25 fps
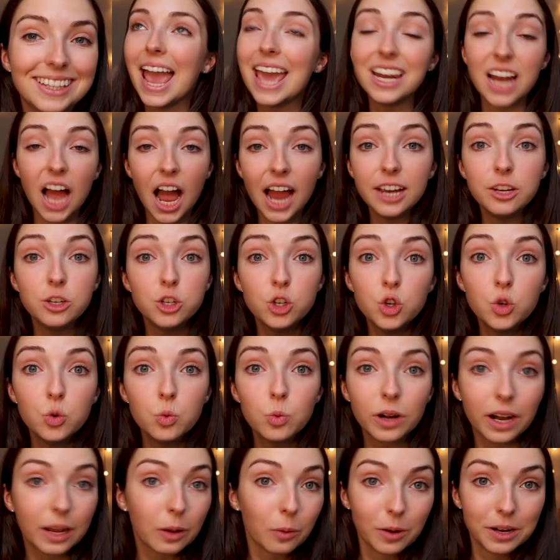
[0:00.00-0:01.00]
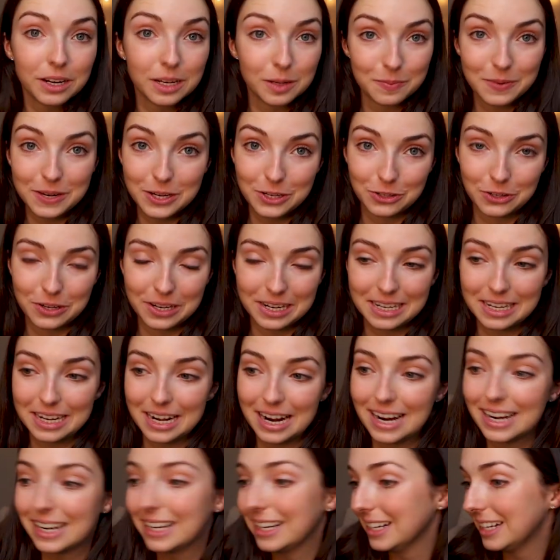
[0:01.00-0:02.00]
And I knew what I wanted to major in.
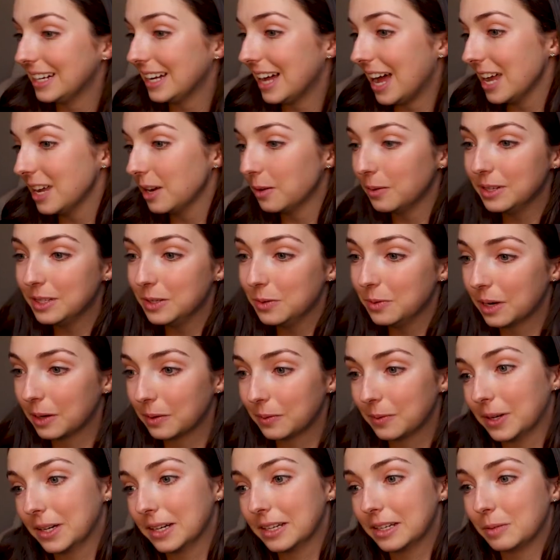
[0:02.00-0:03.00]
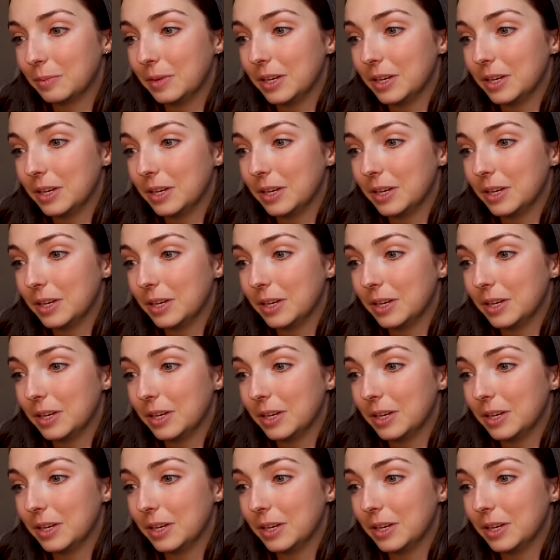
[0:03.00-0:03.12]
Uh, I always knew what I wanted